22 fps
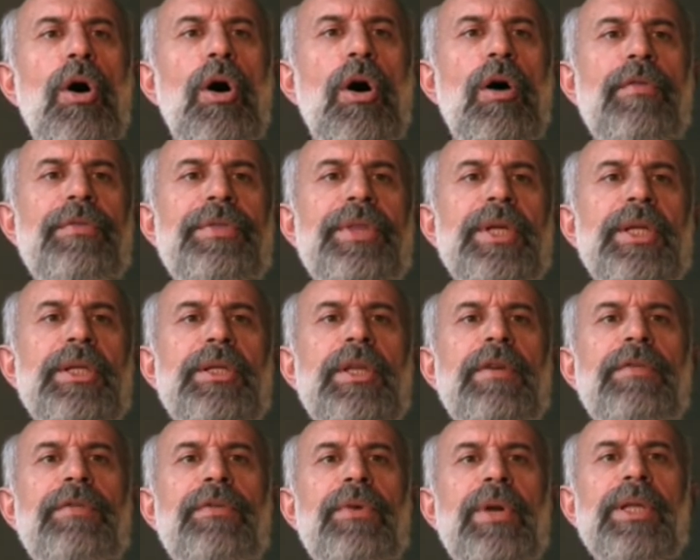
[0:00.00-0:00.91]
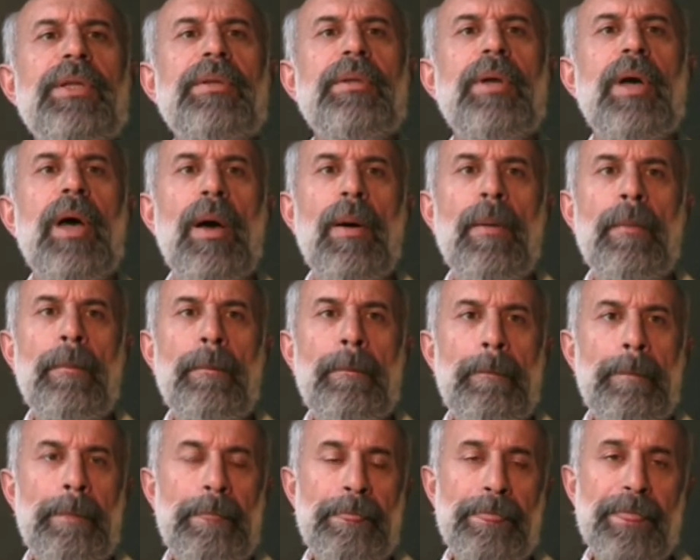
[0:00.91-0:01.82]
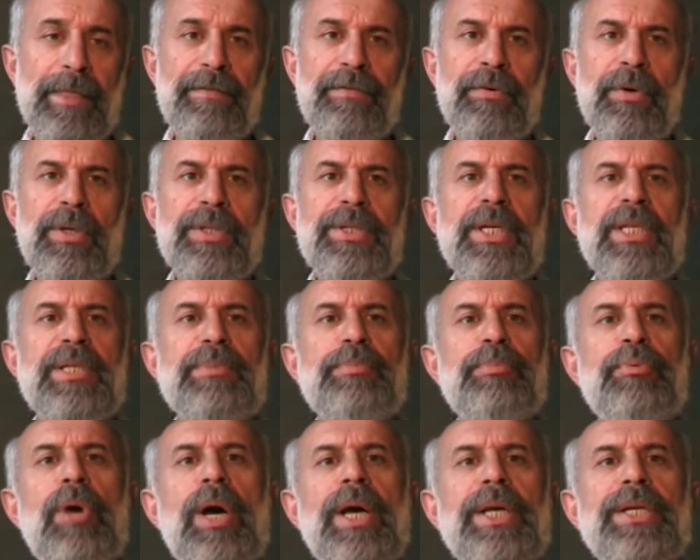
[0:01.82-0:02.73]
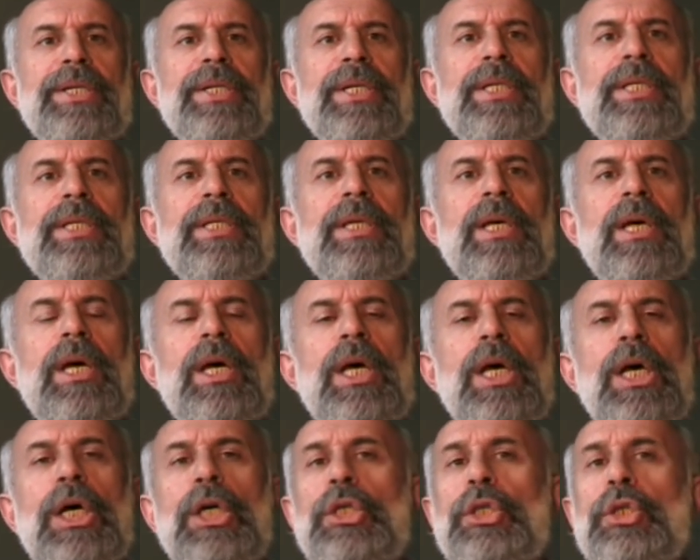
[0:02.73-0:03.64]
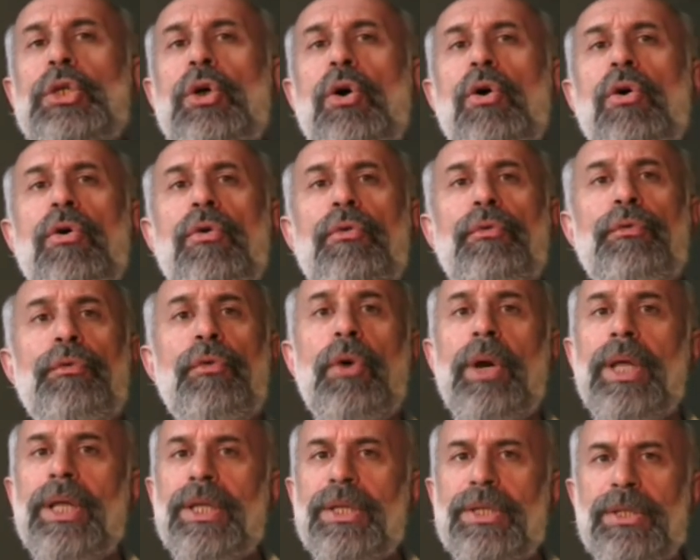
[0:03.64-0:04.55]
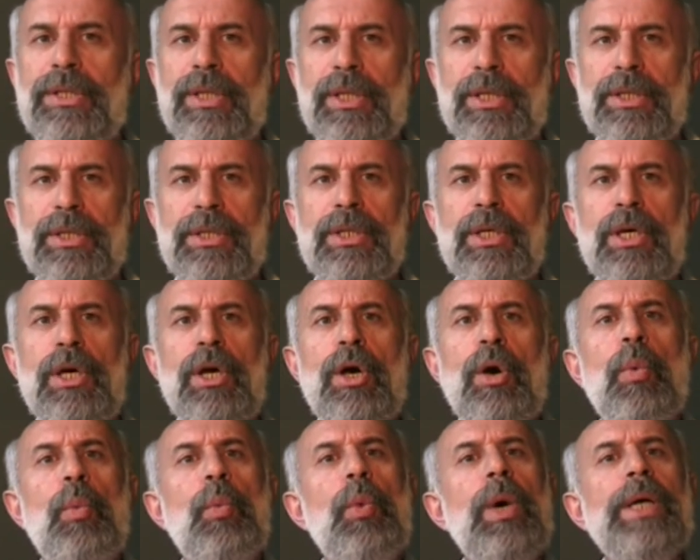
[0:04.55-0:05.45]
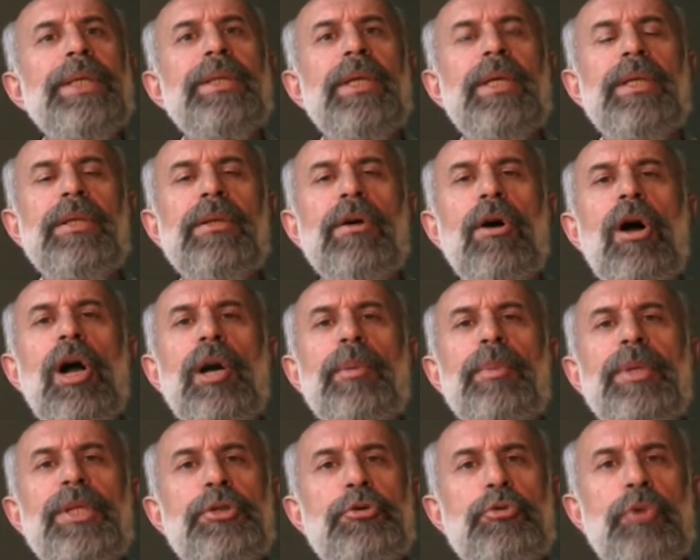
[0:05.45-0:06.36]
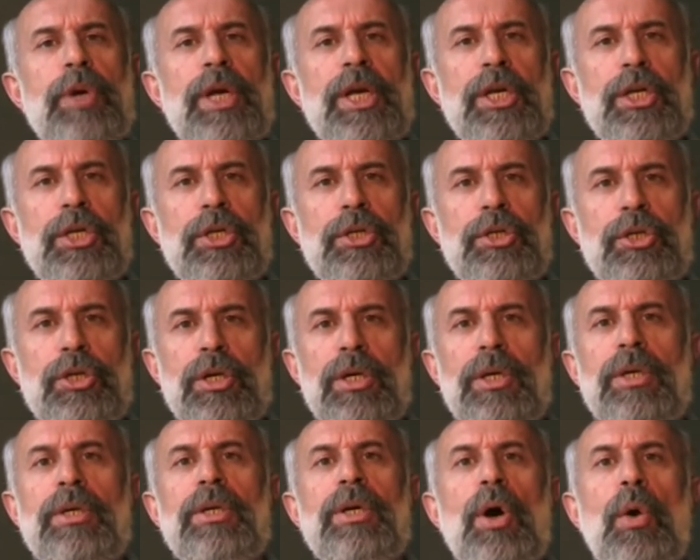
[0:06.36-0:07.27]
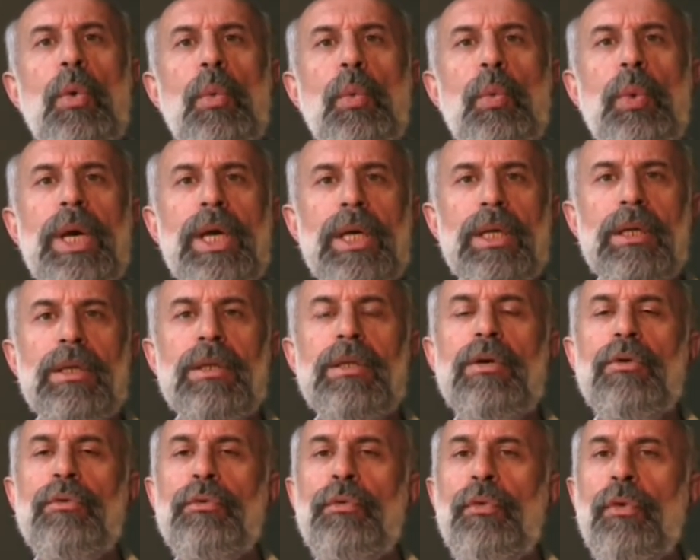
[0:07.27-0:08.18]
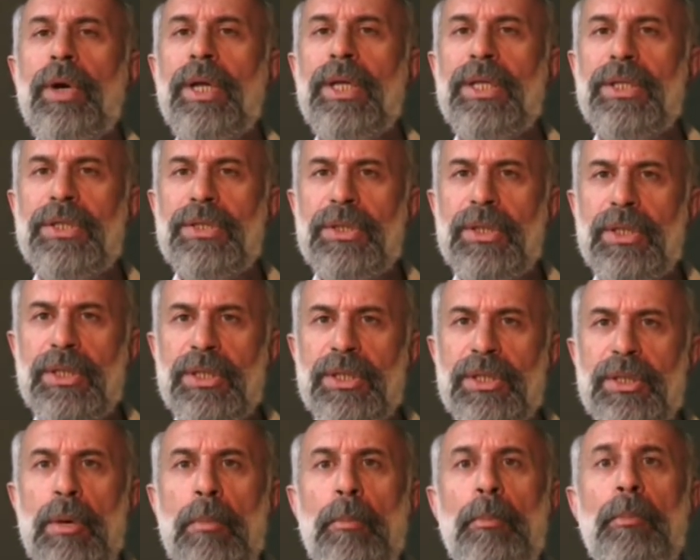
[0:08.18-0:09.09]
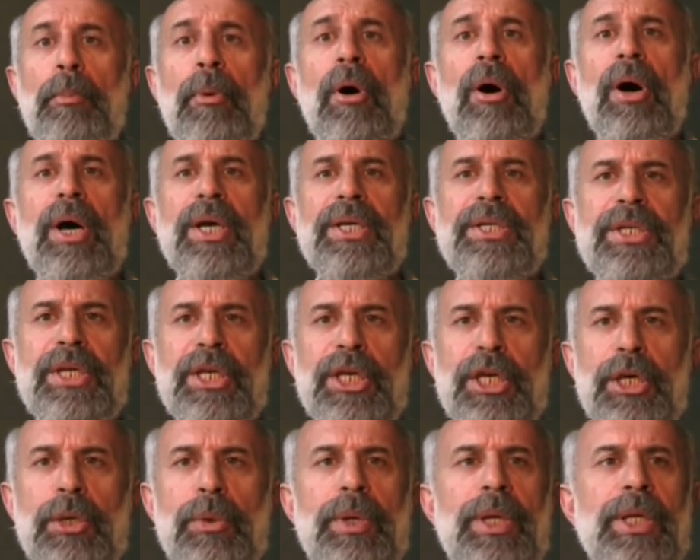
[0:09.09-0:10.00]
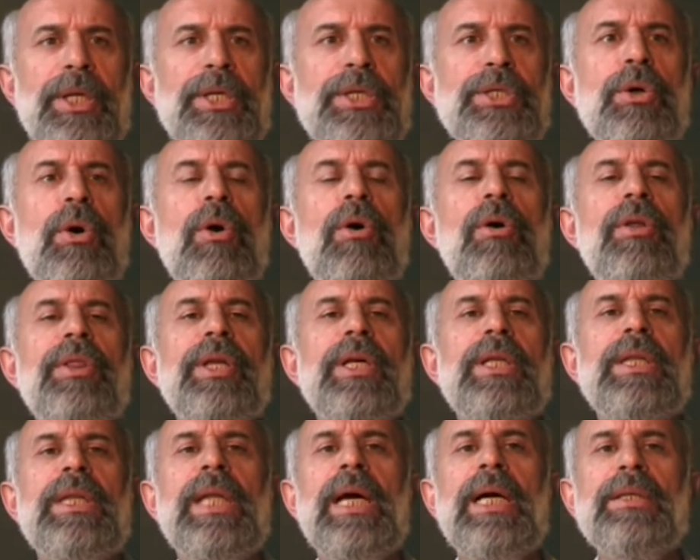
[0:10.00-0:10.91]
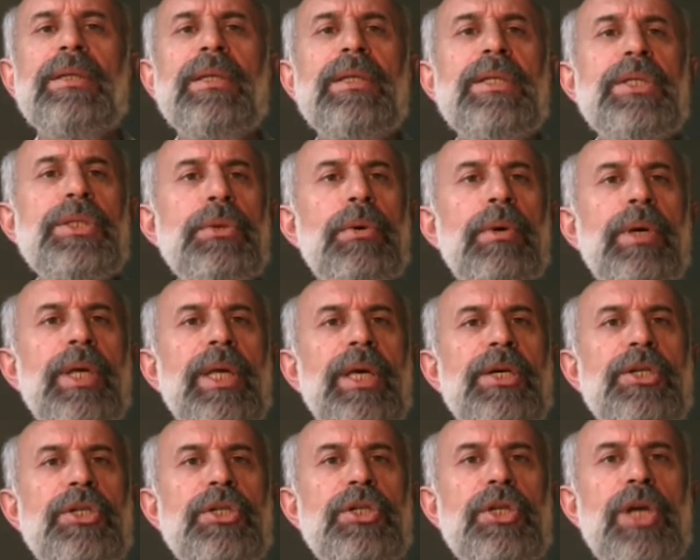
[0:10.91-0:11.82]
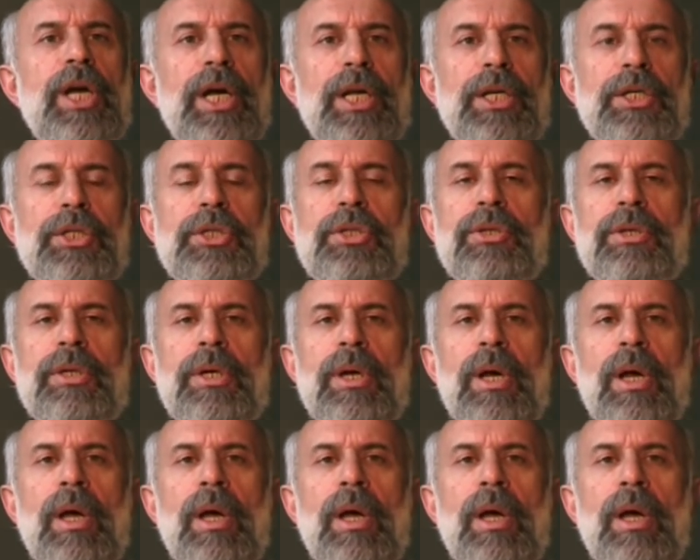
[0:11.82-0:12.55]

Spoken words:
of the difference in prices. So, for instance, what an arbitrator will, for instance, buy securities on the London Stock Exchange